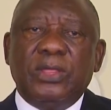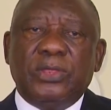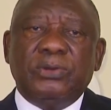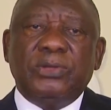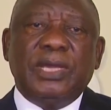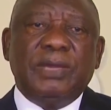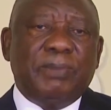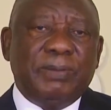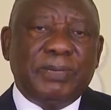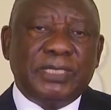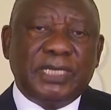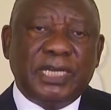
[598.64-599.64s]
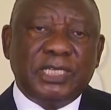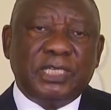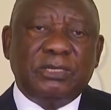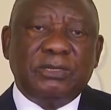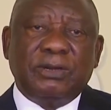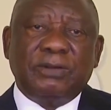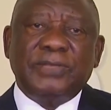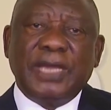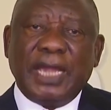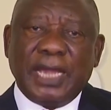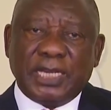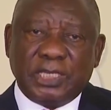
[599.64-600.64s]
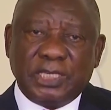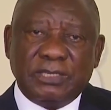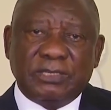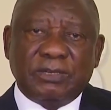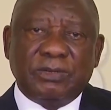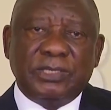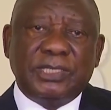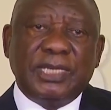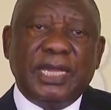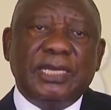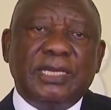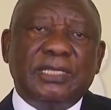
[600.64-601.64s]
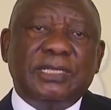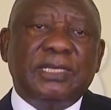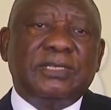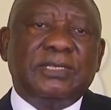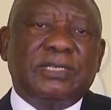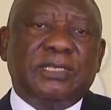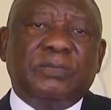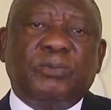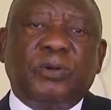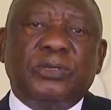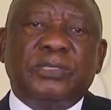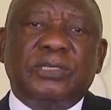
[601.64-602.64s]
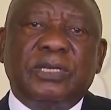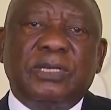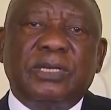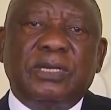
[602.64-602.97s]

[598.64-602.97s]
Through the implementation of the actions contained in this response,